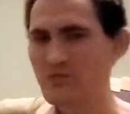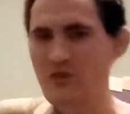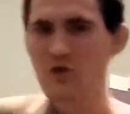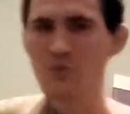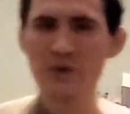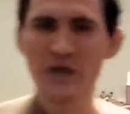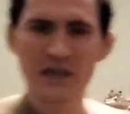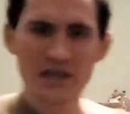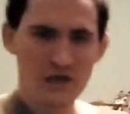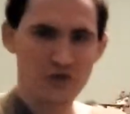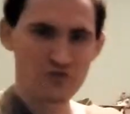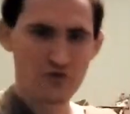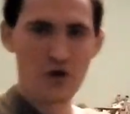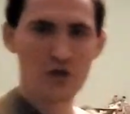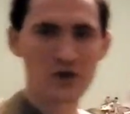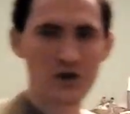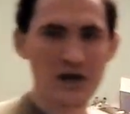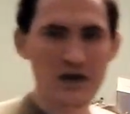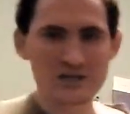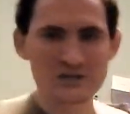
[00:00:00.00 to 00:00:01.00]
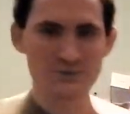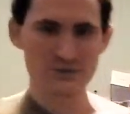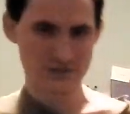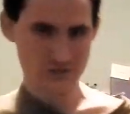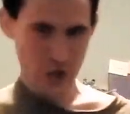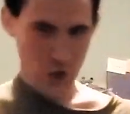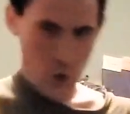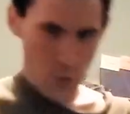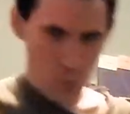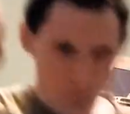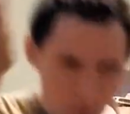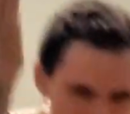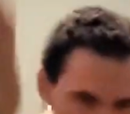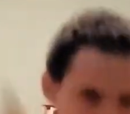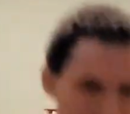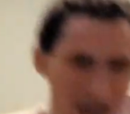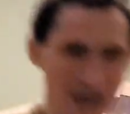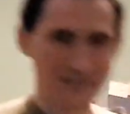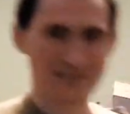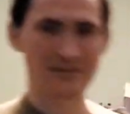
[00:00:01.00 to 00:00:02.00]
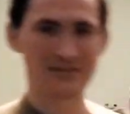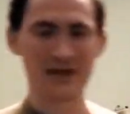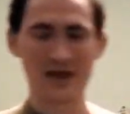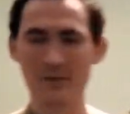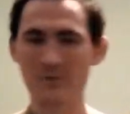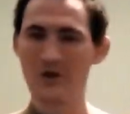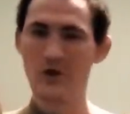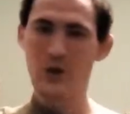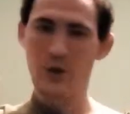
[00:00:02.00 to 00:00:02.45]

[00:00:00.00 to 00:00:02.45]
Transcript: We control our customers. We lie to them.